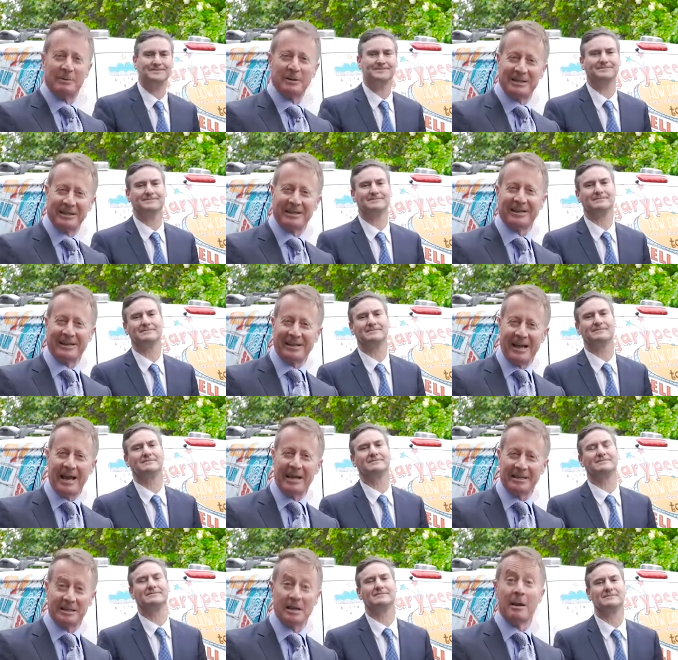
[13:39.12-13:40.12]
Speaker 1: particularly
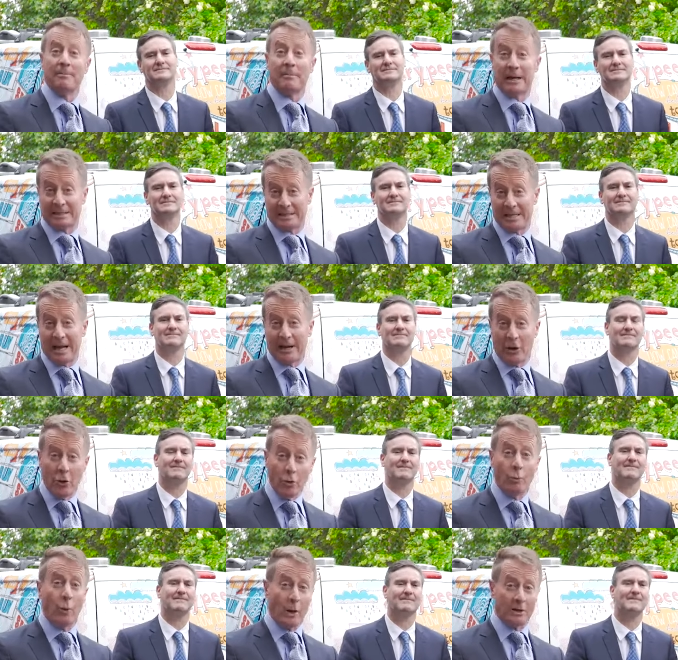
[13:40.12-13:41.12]
as my son,
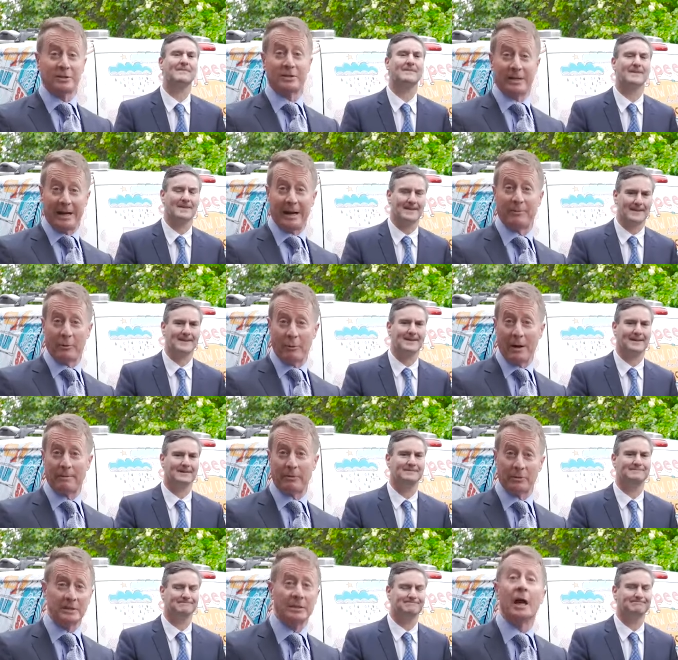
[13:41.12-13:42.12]
who was the number
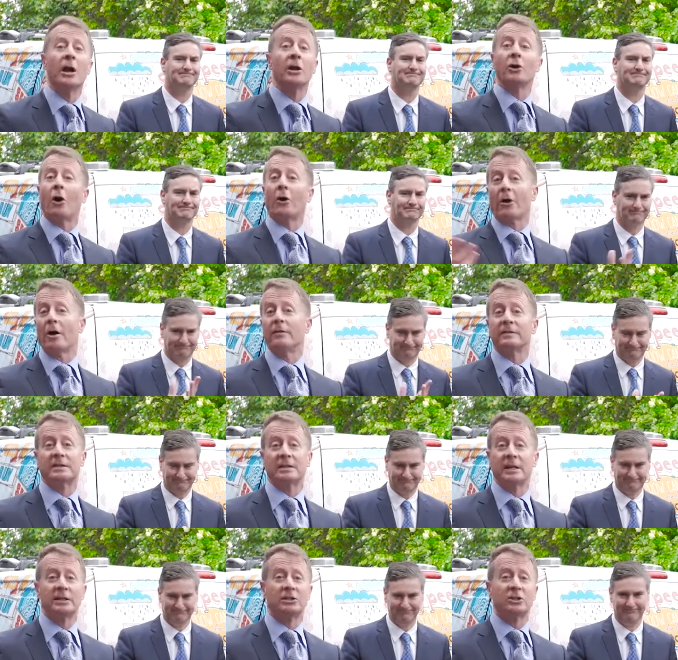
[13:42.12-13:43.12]
one barista, gone
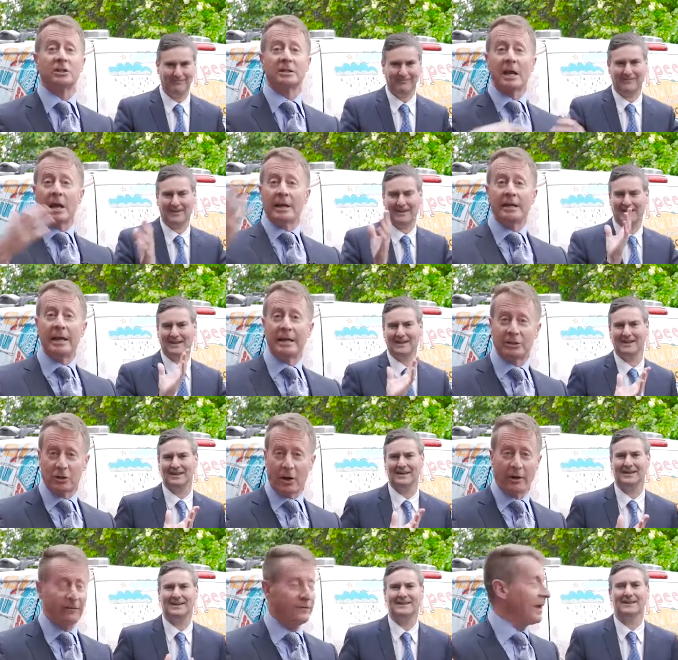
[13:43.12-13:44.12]
overseas, just nicked
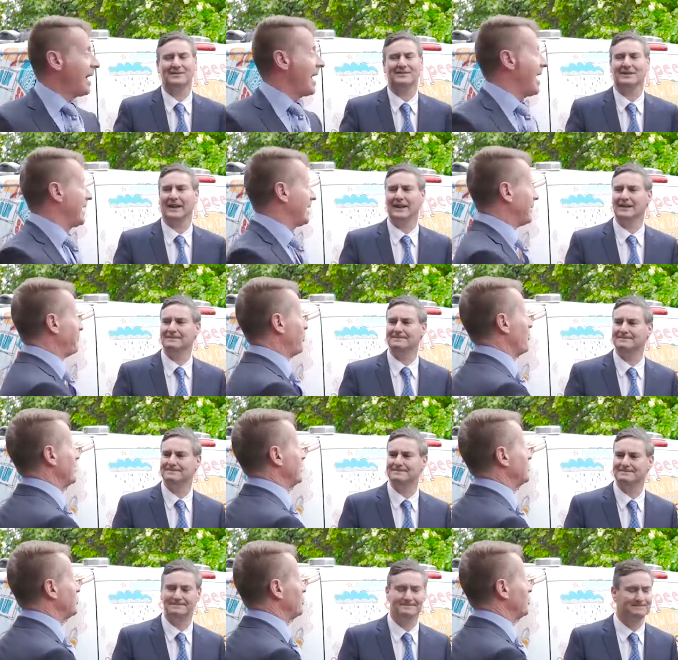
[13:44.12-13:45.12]
off and appointed